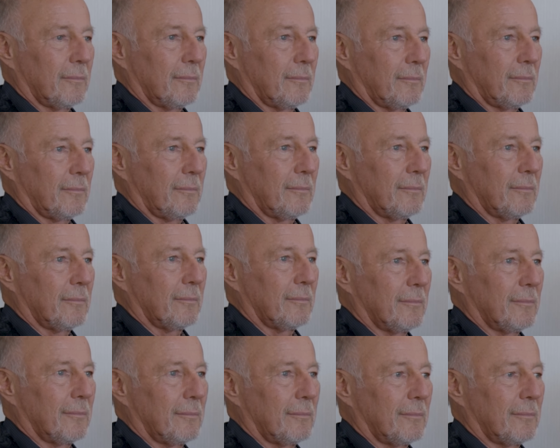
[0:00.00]

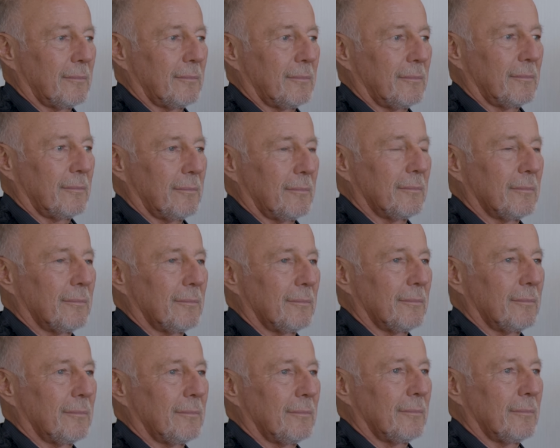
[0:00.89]

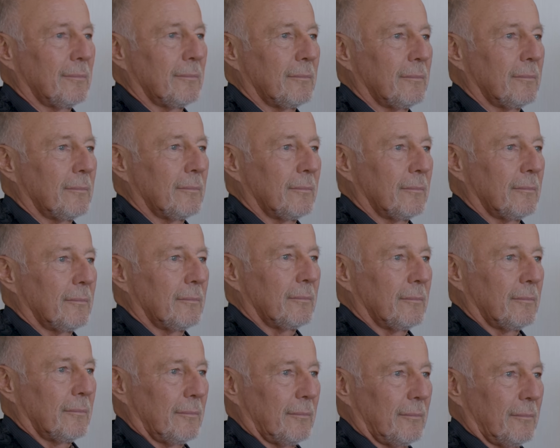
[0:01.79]

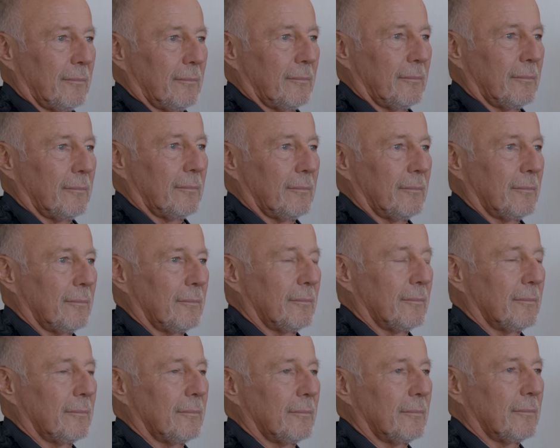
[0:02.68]

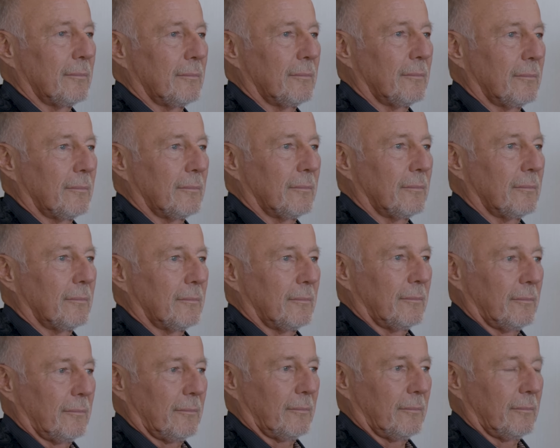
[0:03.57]

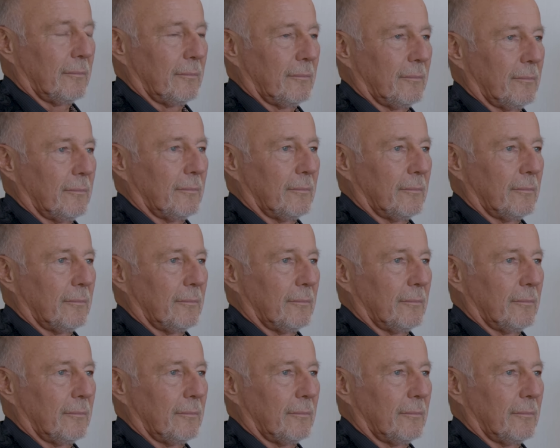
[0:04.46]
This person isn't speaking.